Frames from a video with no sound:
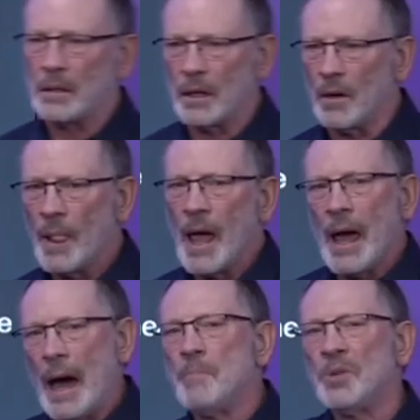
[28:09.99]
You know,
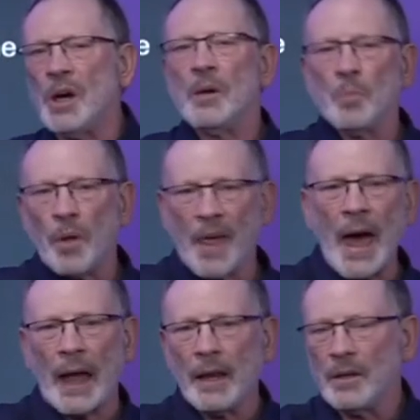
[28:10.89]
I'm done with
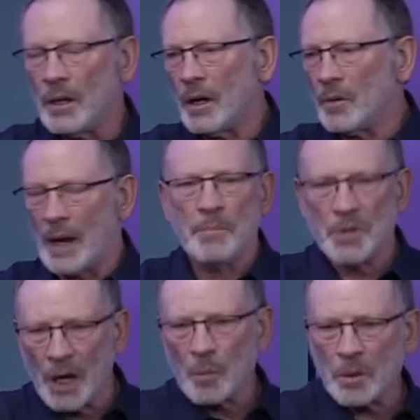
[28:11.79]
that, you know, and I'm
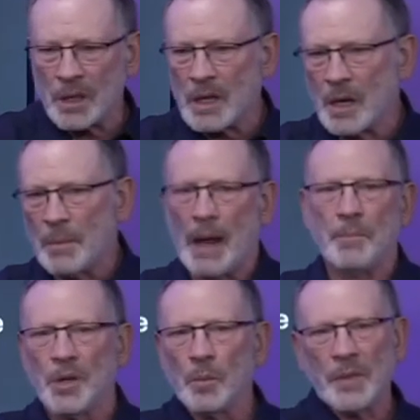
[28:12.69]
done with them and I'm
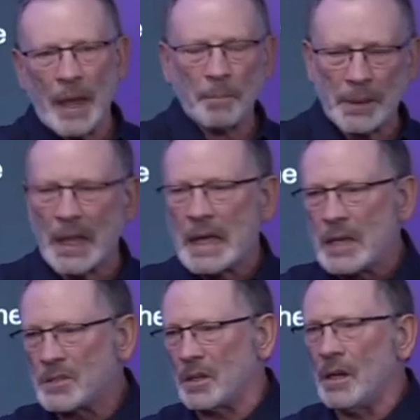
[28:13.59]
done with that
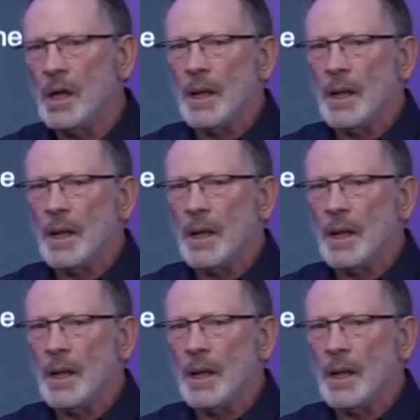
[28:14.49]
place and